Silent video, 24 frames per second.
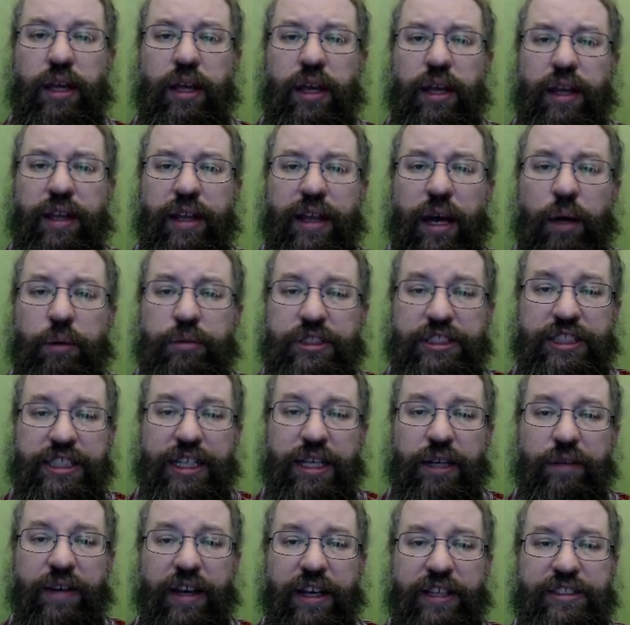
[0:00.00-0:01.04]
Now T
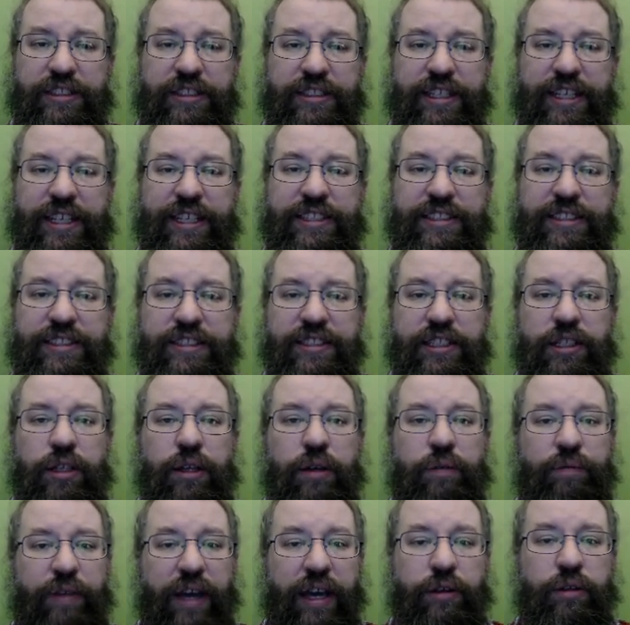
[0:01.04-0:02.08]
of S is still a
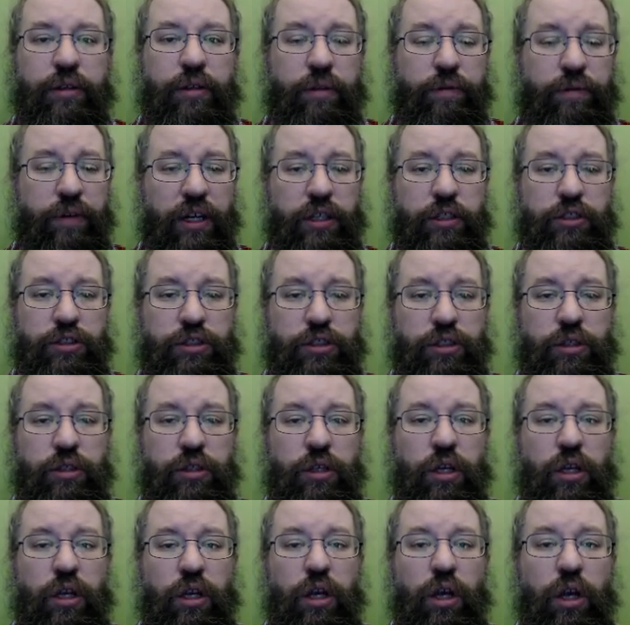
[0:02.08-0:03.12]
vector function
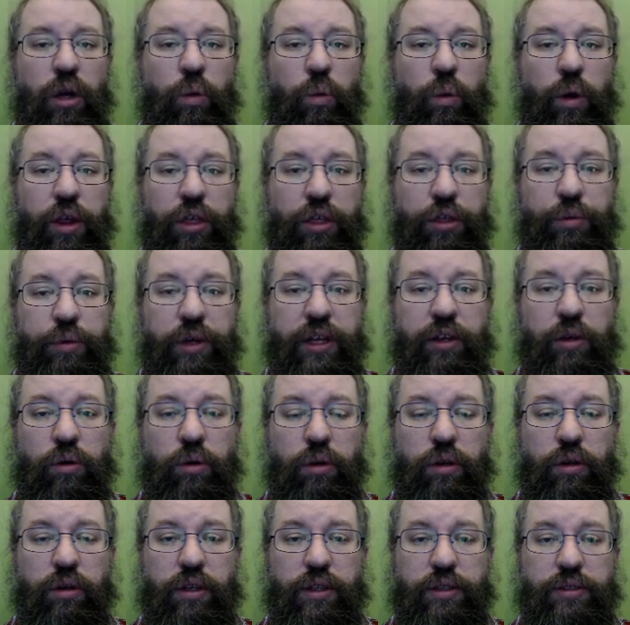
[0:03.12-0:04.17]
with three
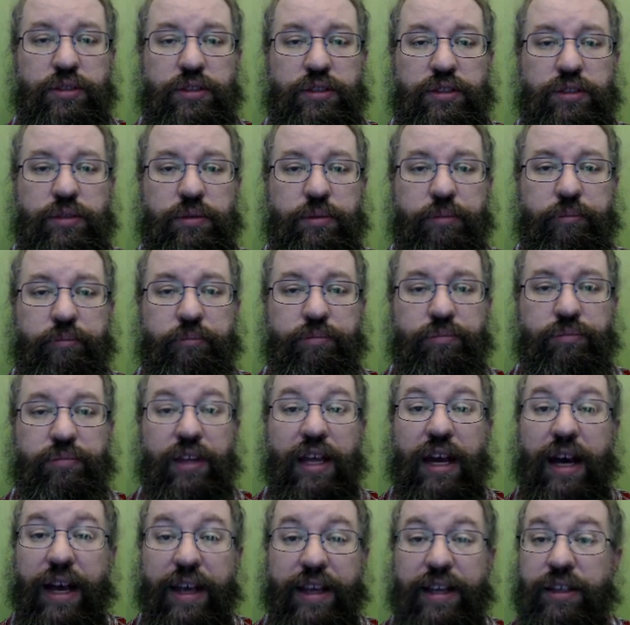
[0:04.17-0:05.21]
coordinates.
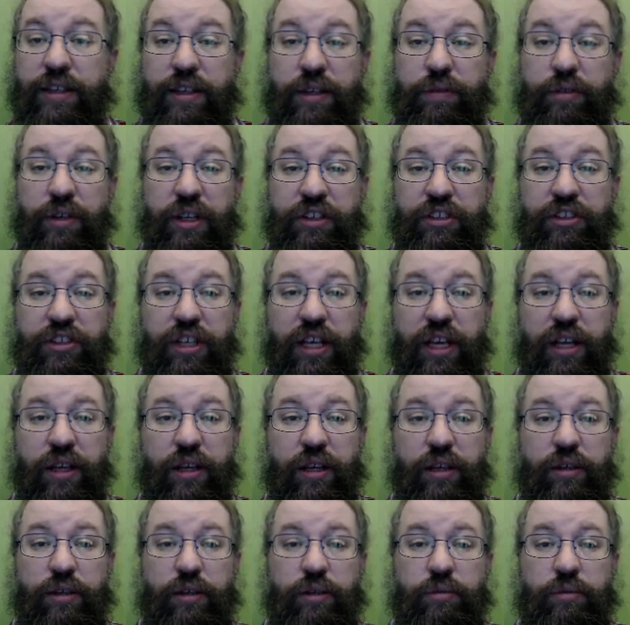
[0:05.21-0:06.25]
I can differentiate
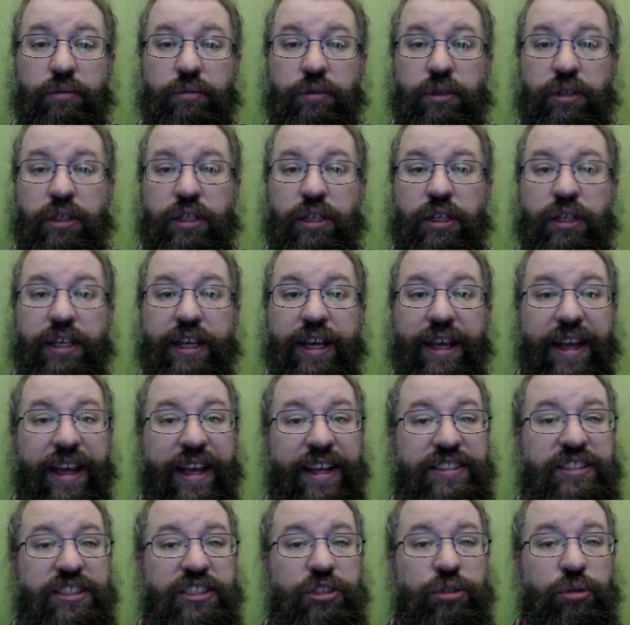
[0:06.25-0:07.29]
it.
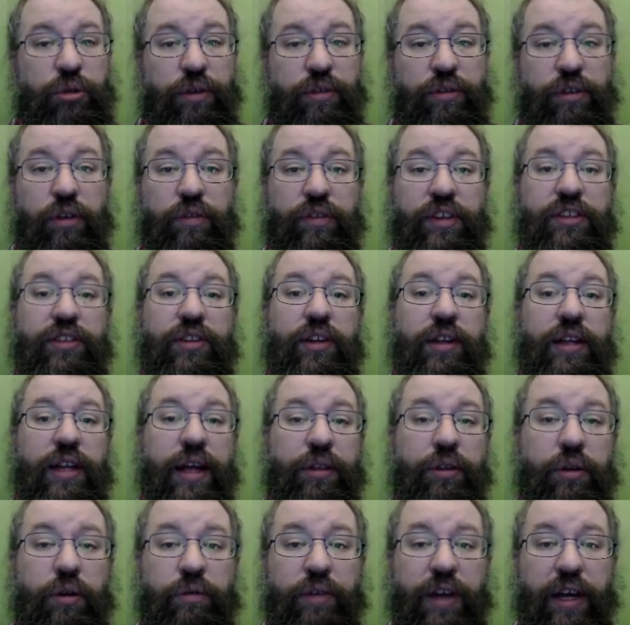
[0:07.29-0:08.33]
Its derivative is
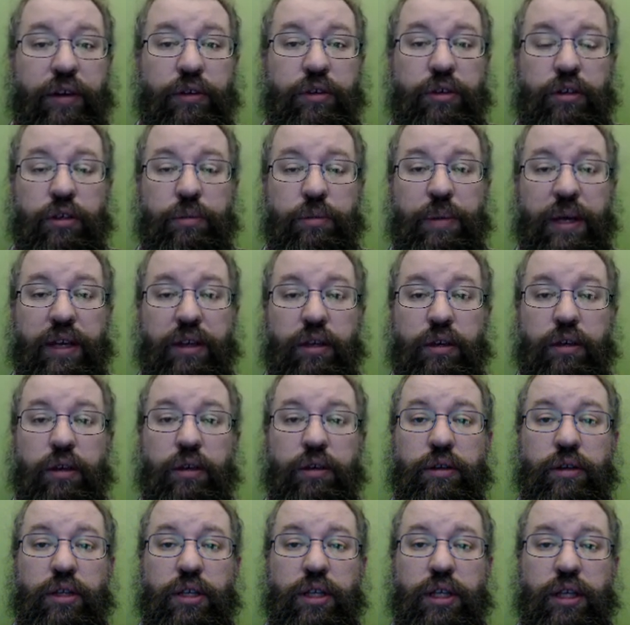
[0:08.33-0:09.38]
another vector depending on
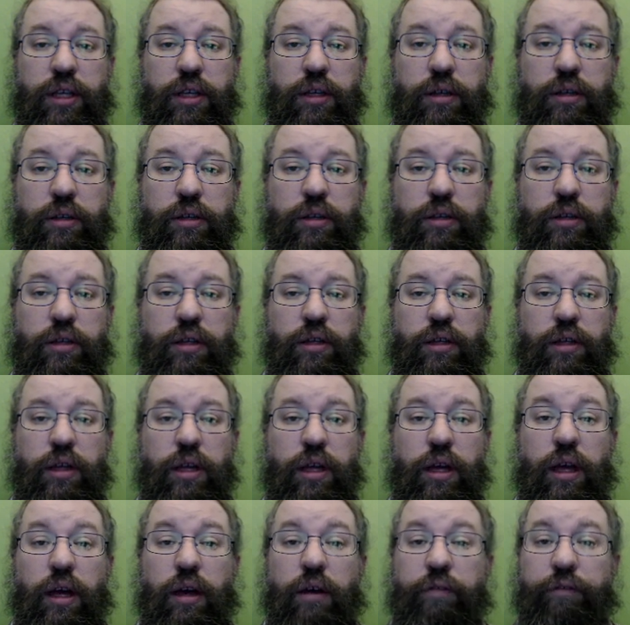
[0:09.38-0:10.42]
T.
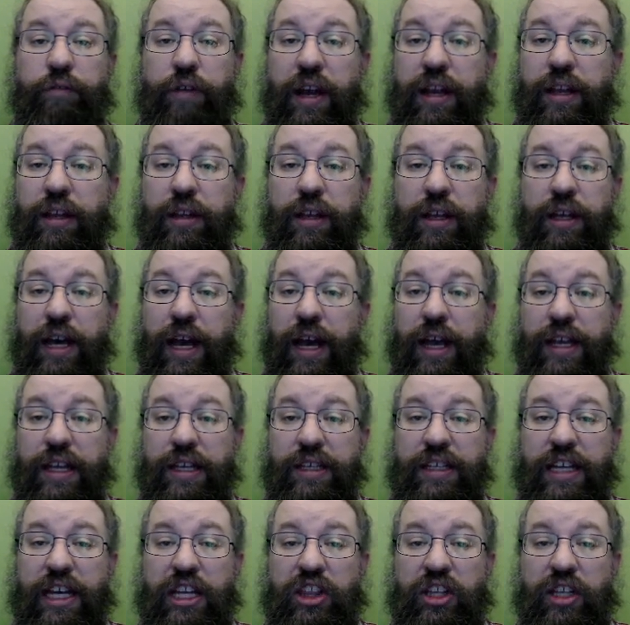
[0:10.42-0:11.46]
Finally, I can
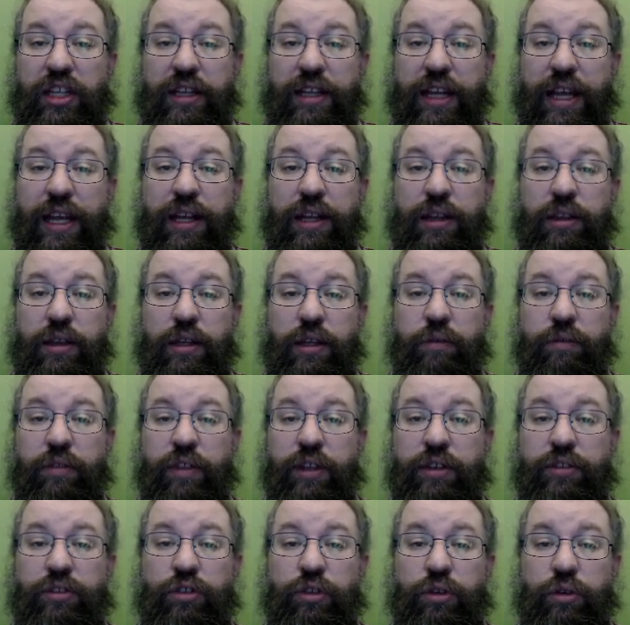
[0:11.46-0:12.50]
take the length of
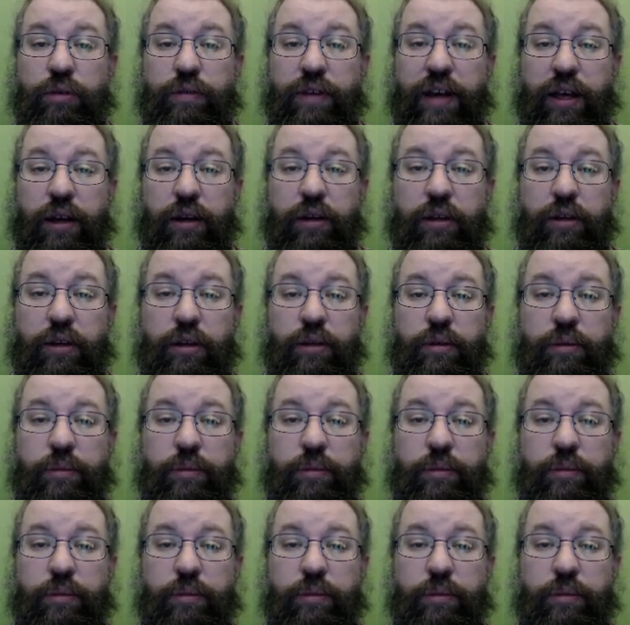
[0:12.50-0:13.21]
this new vector.